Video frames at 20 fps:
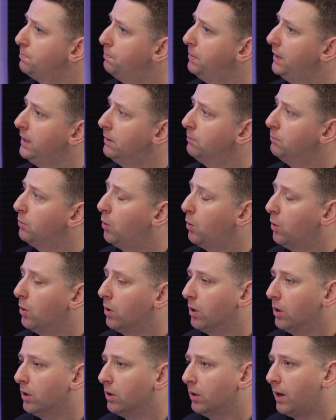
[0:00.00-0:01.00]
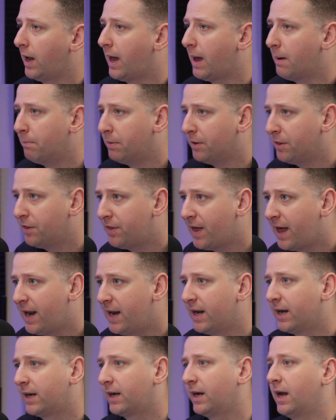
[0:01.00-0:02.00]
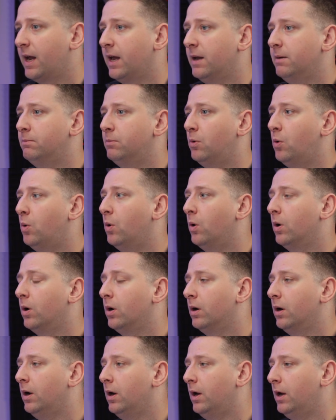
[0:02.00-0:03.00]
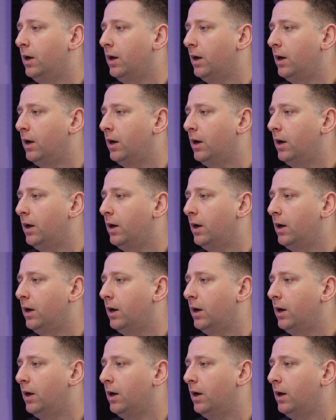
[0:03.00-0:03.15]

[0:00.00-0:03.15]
being more empathetic and more